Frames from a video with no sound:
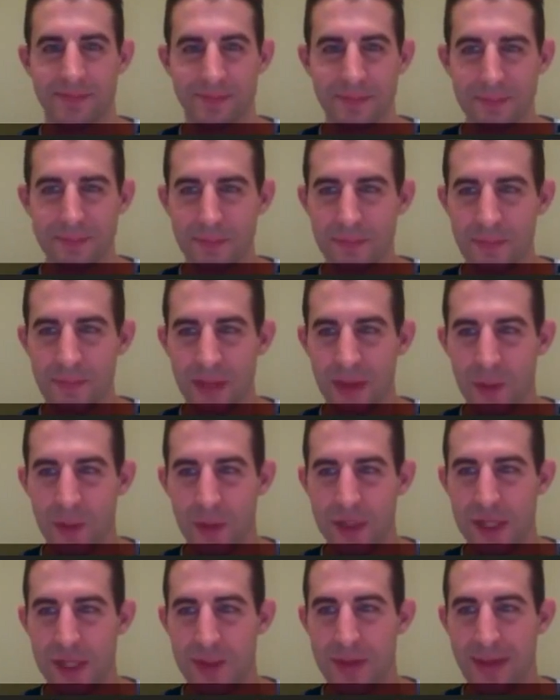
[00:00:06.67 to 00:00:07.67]
We should be
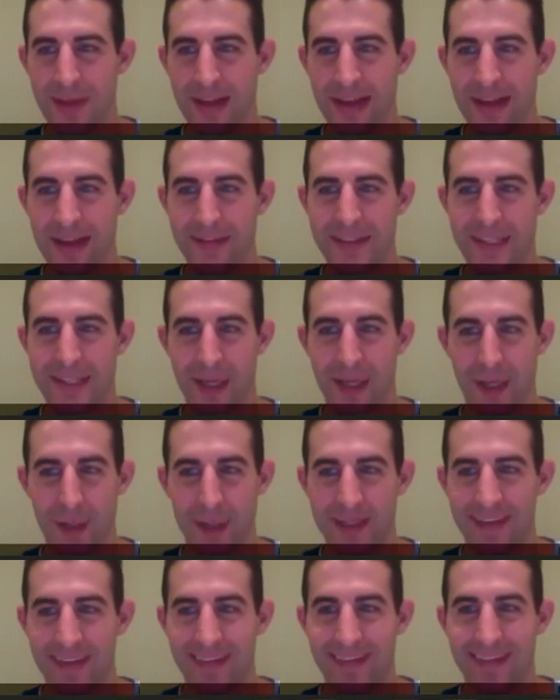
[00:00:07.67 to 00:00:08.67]
live. So
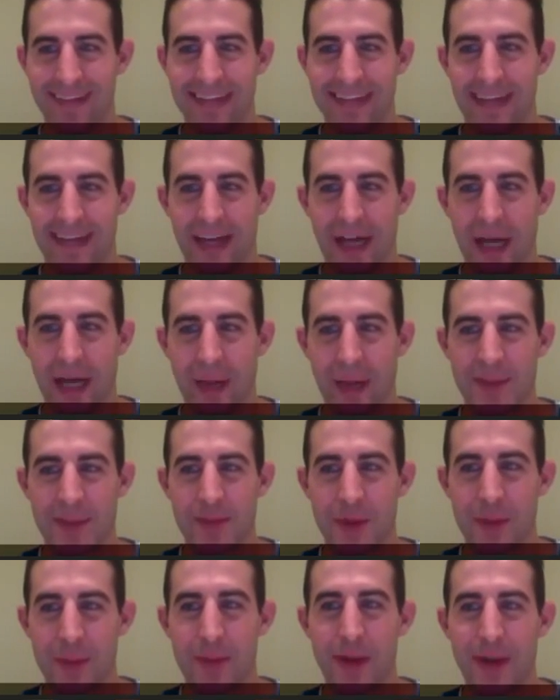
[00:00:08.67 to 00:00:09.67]
just want to
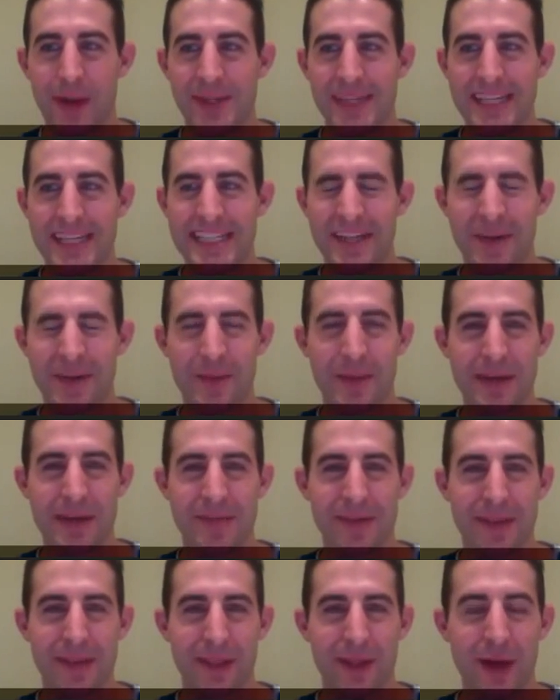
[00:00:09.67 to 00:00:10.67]
apologize to everybody for the
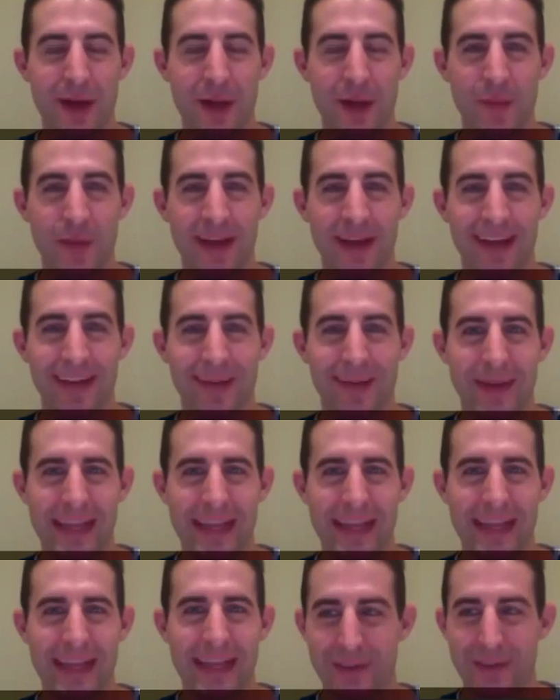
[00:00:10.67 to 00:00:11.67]
long wait. We had some
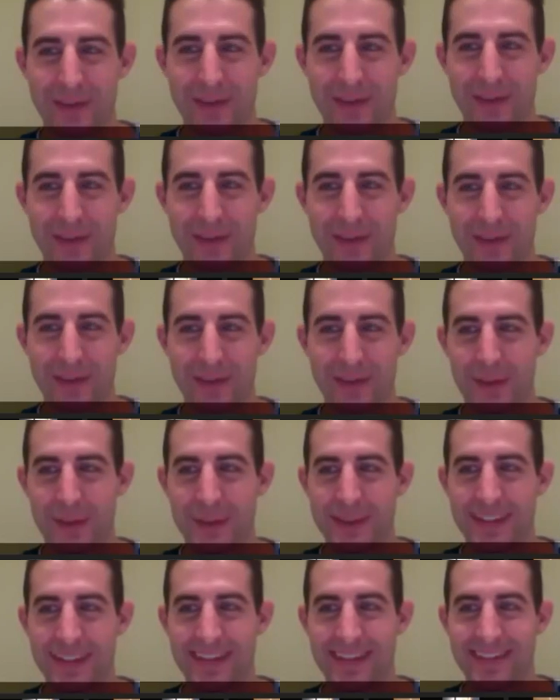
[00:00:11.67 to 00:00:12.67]
technical
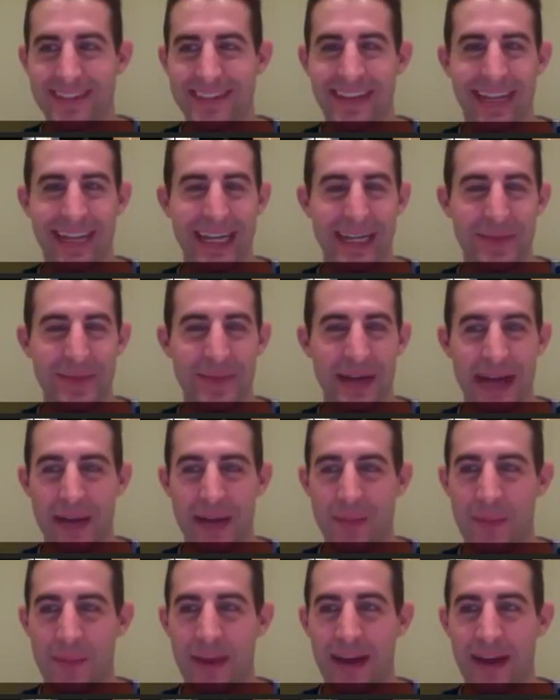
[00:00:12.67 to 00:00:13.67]
difficulties. I
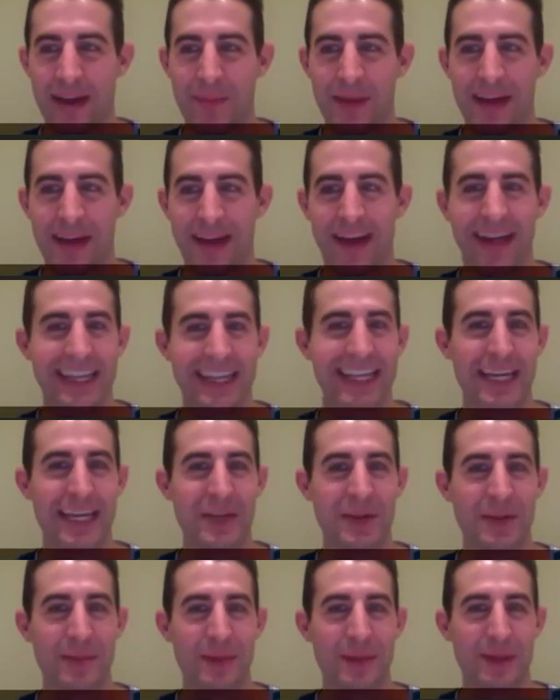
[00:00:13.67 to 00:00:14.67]
may or may not need a new
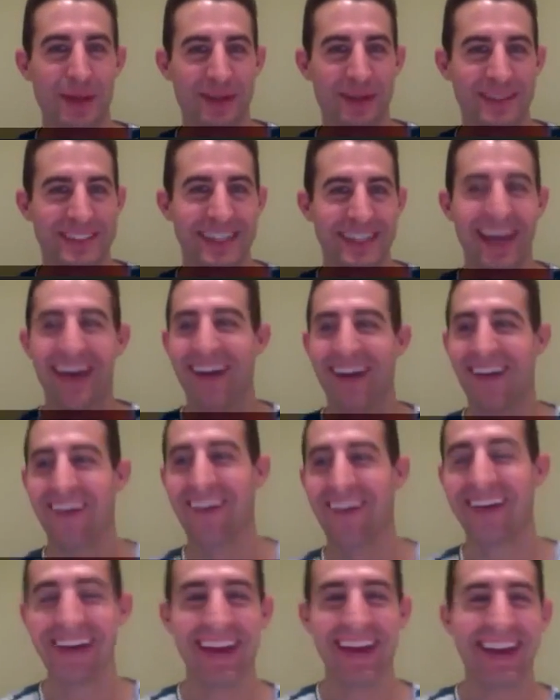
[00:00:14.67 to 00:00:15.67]
computer. So
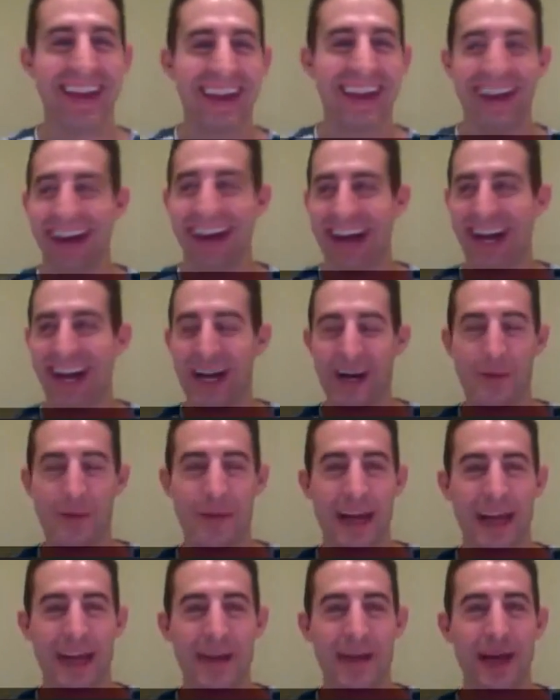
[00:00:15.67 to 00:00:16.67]
anyway,
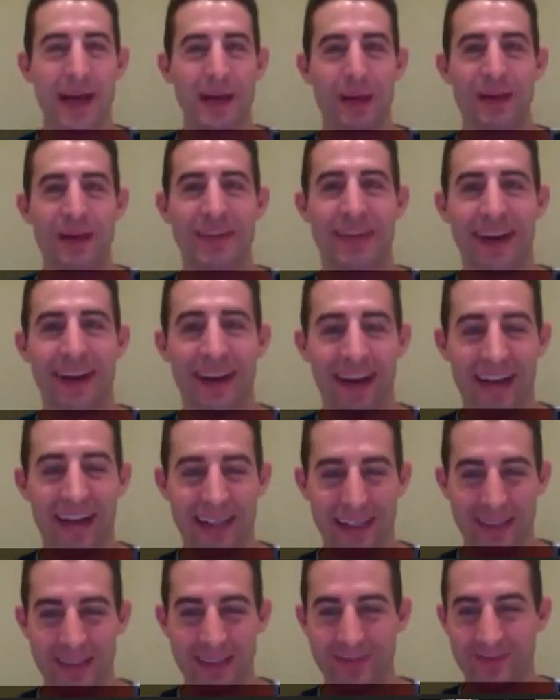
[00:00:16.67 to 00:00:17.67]
we've
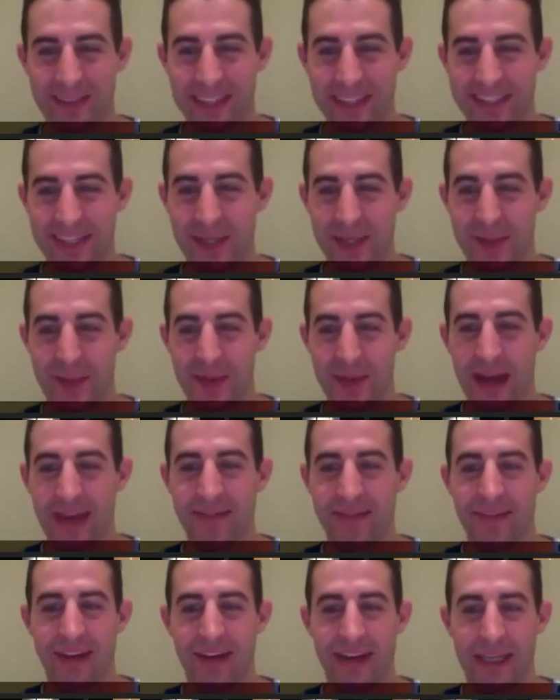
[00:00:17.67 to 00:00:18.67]
excuse me, we have